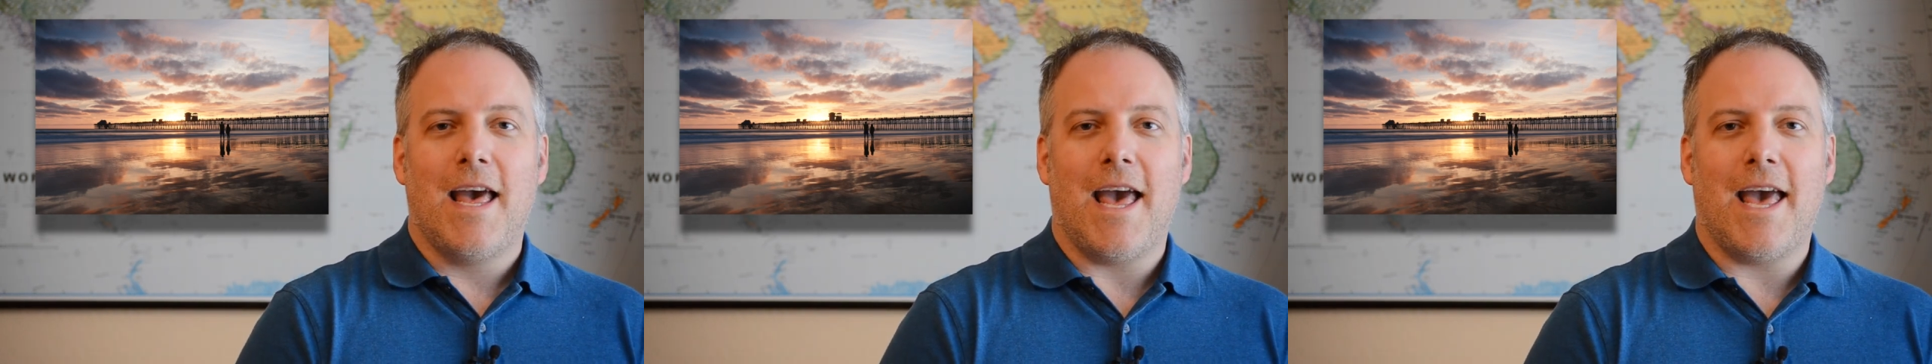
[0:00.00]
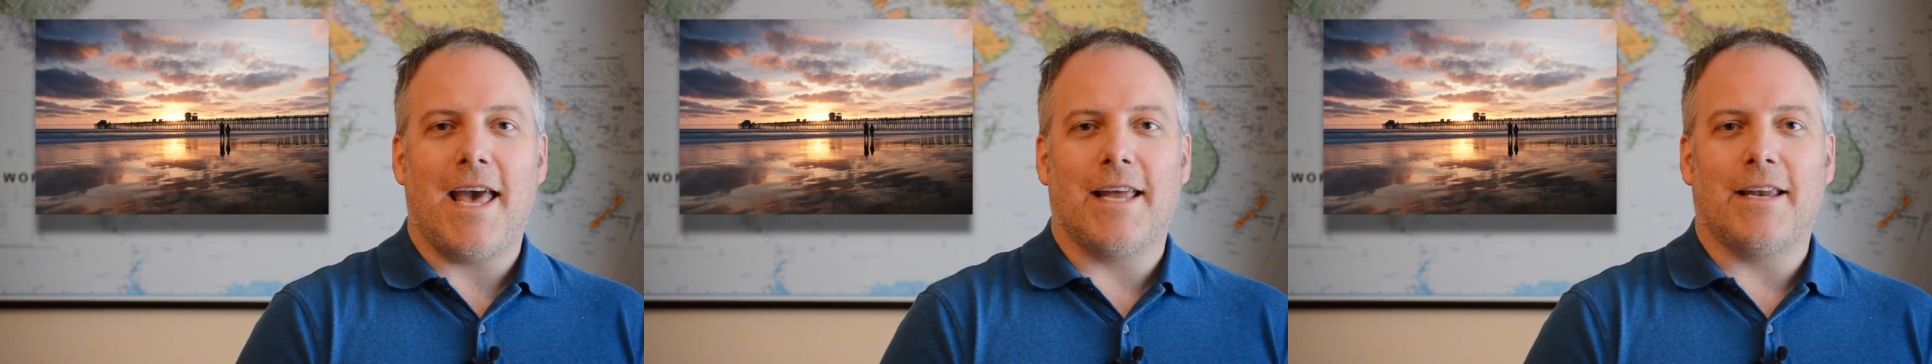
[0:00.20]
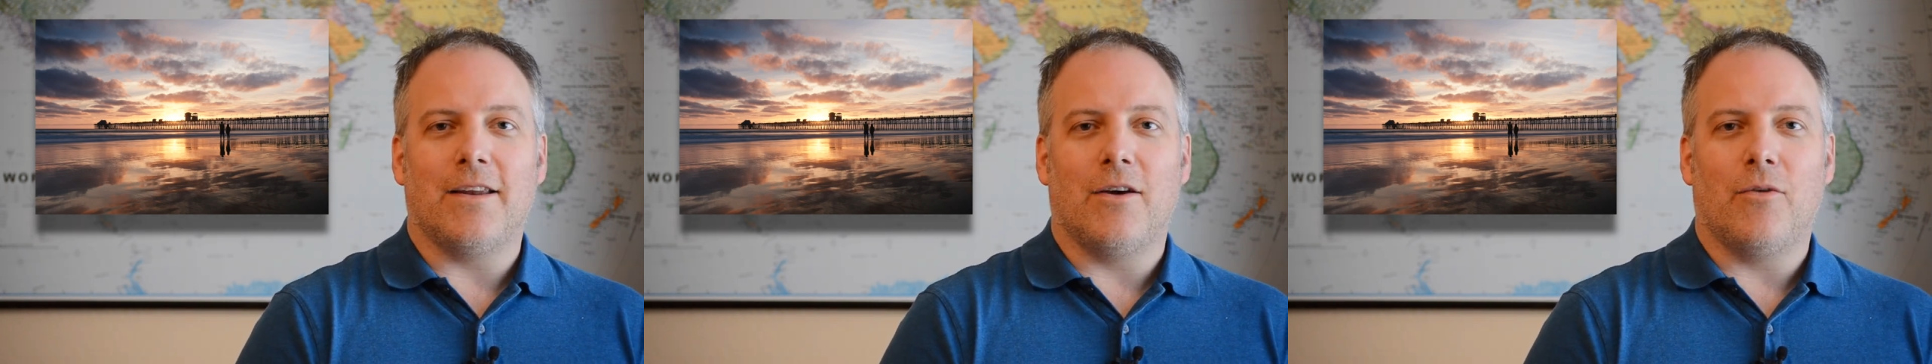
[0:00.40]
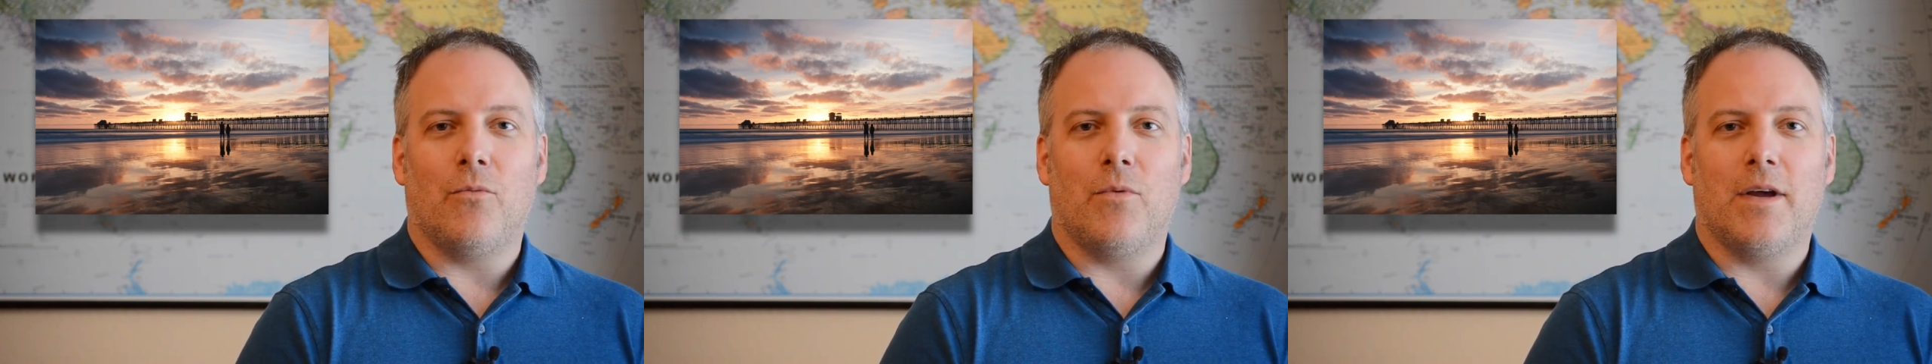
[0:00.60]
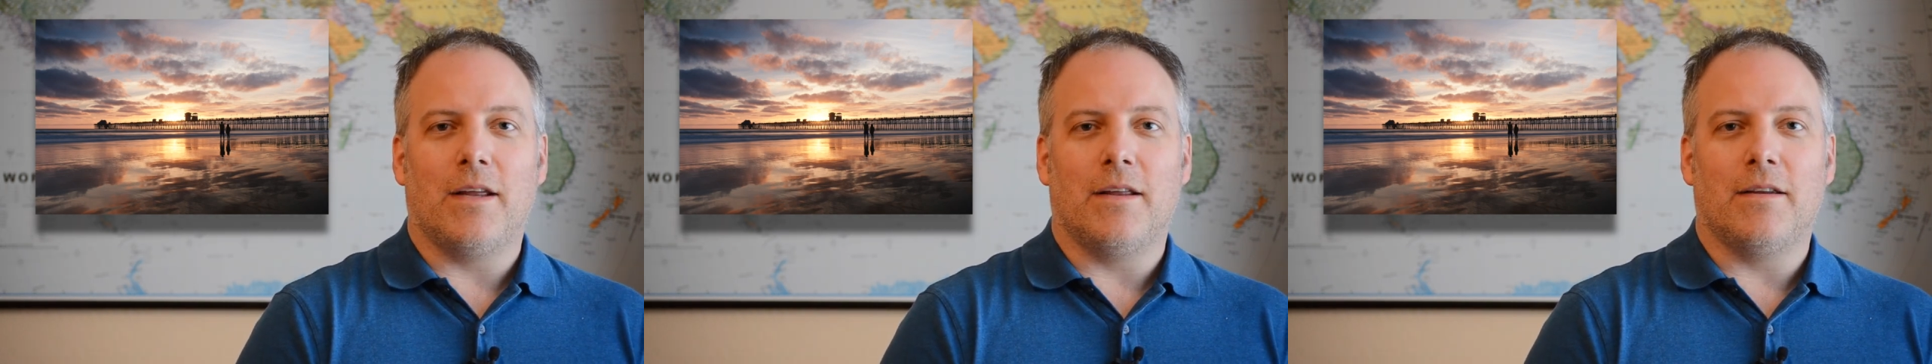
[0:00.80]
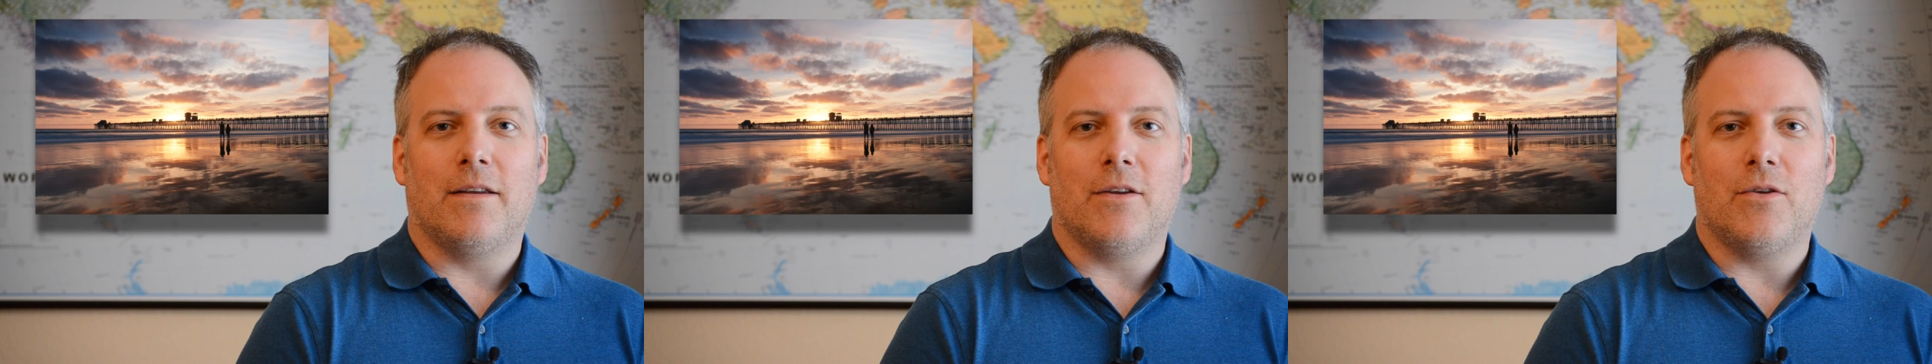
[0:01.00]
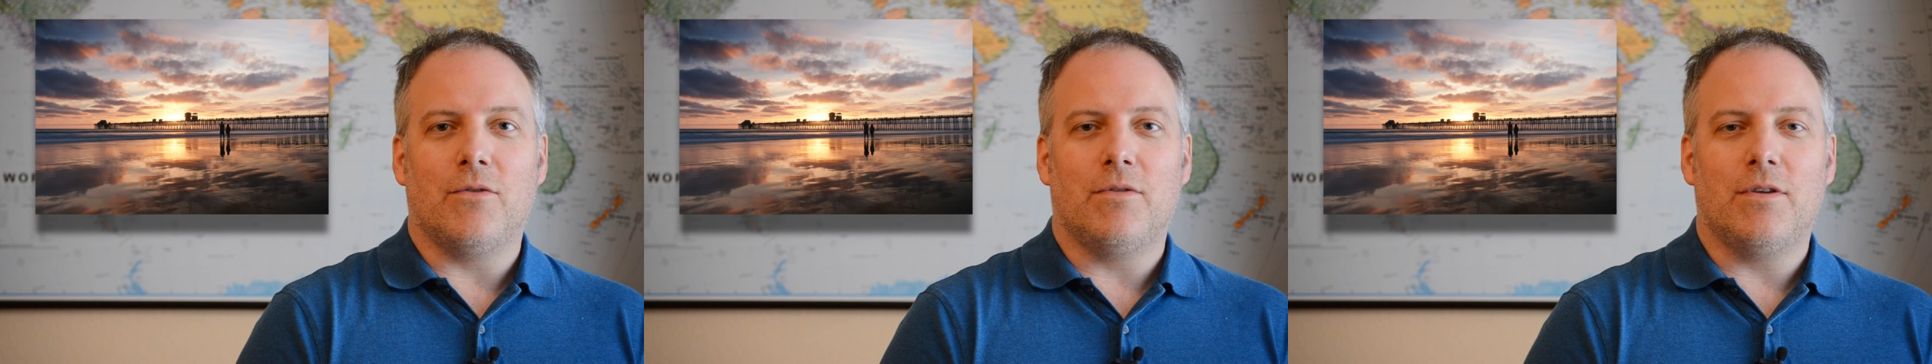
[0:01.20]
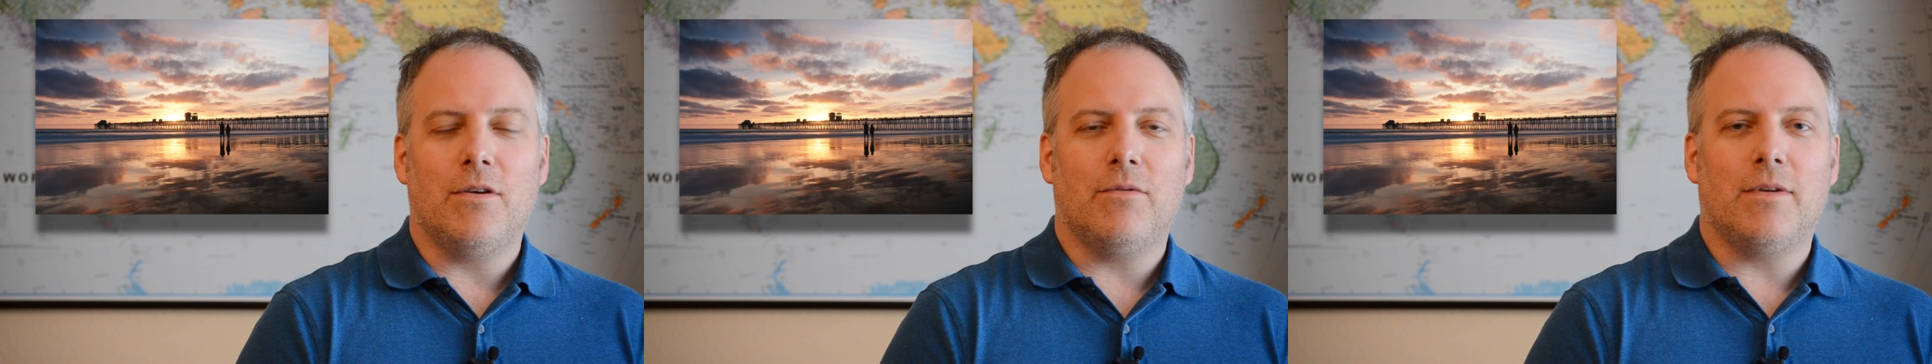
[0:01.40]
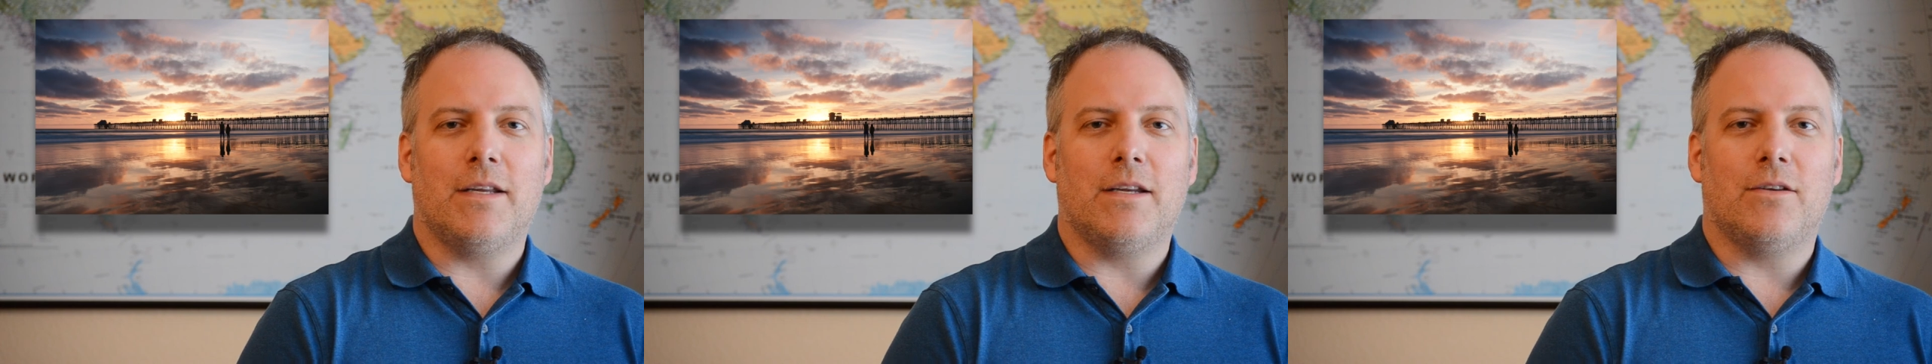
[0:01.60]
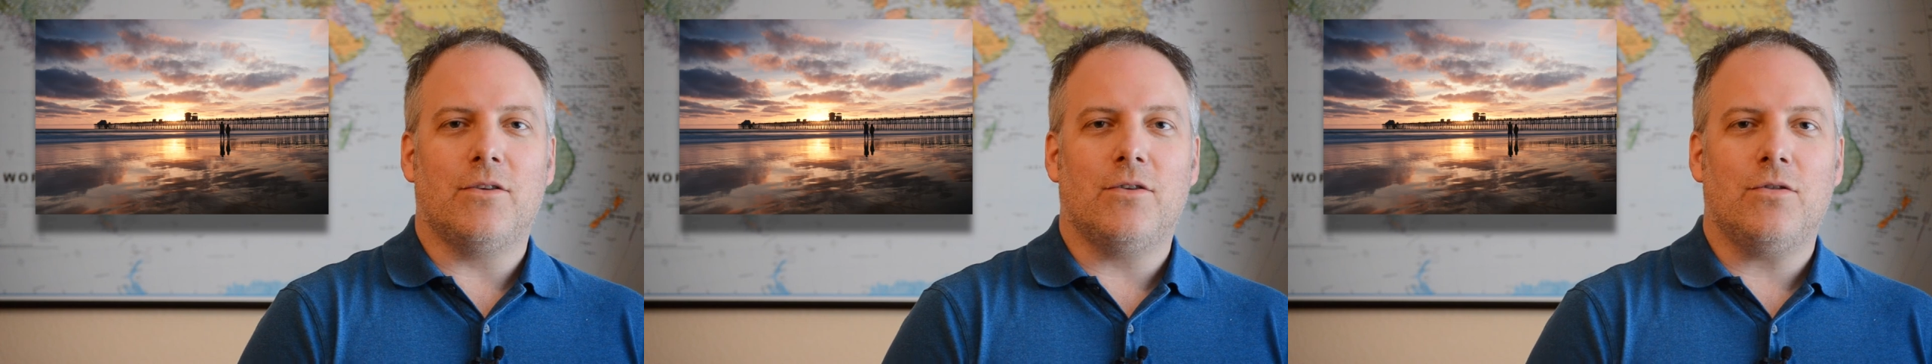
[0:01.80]
and when you don't
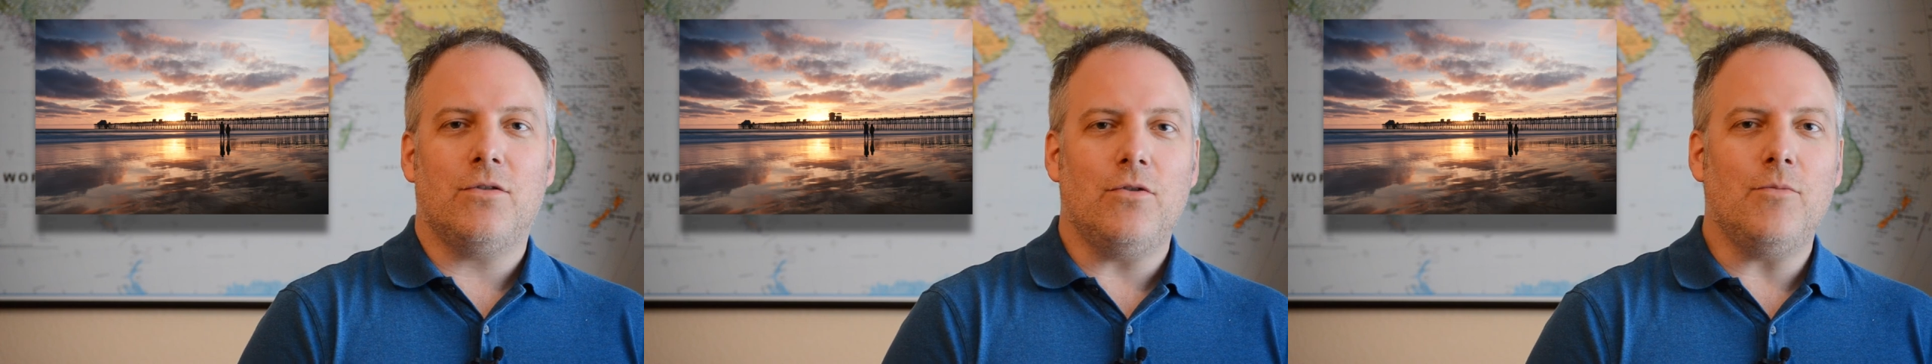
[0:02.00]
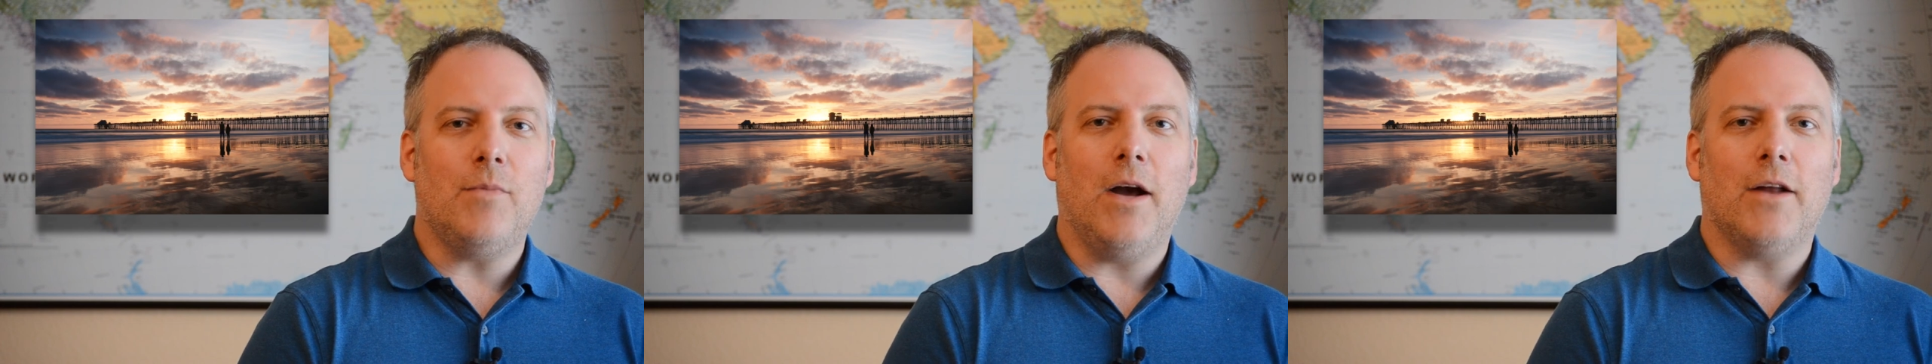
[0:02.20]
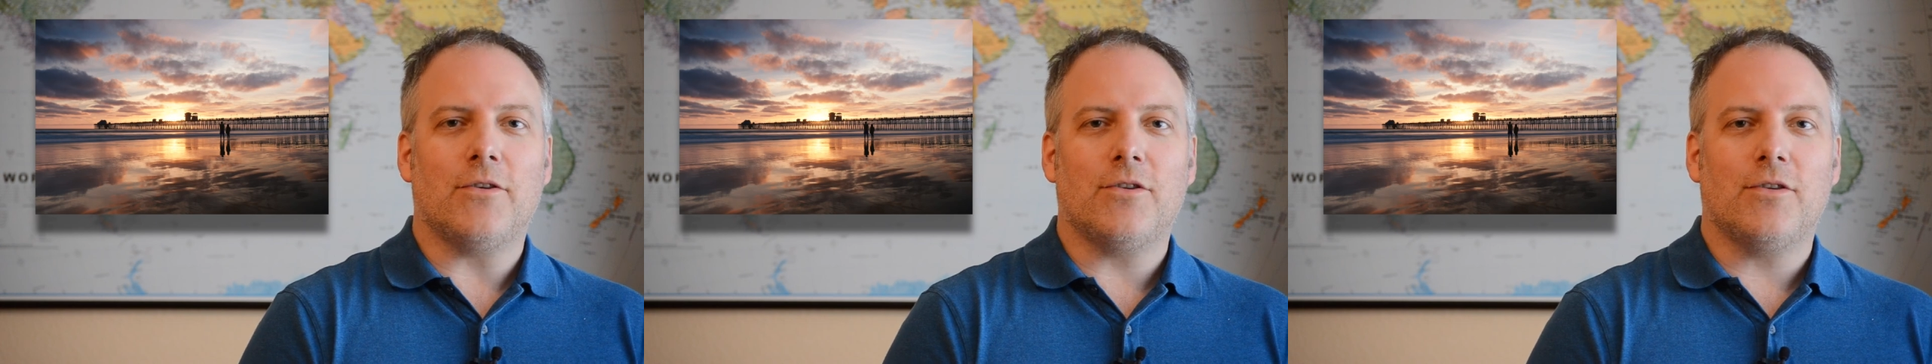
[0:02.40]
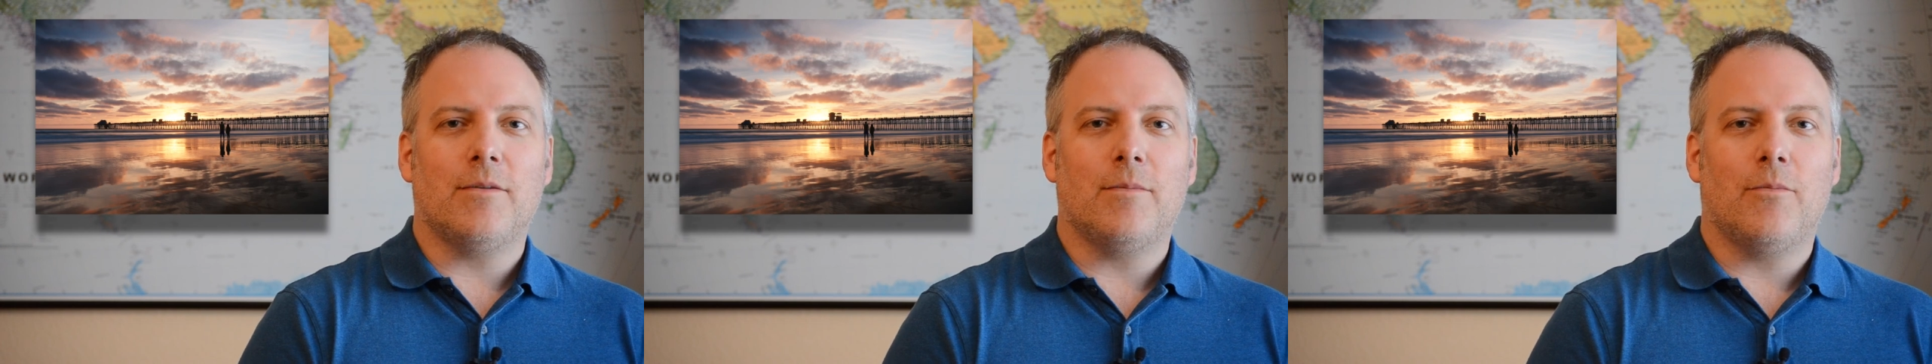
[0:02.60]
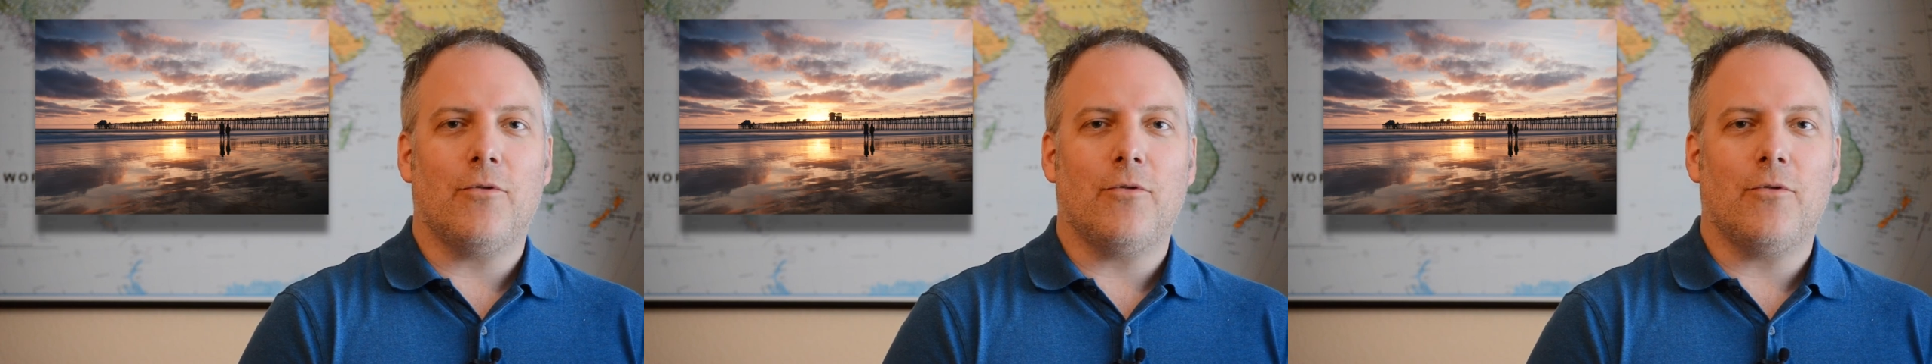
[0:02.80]
need too much